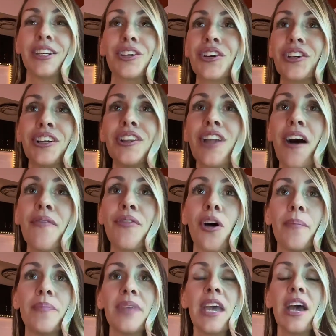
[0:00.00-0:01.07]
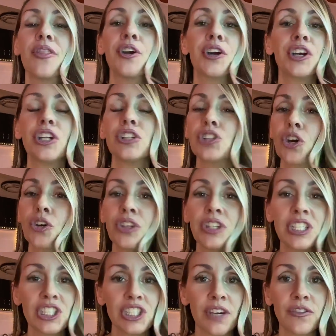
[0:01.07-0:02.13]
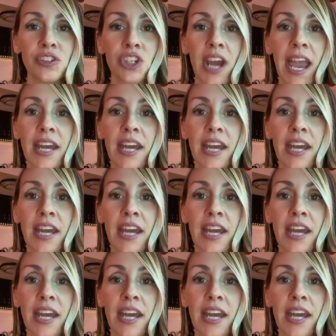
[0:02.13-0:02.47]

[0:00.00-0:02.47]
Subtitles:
You're going to love them. They're going to totally shift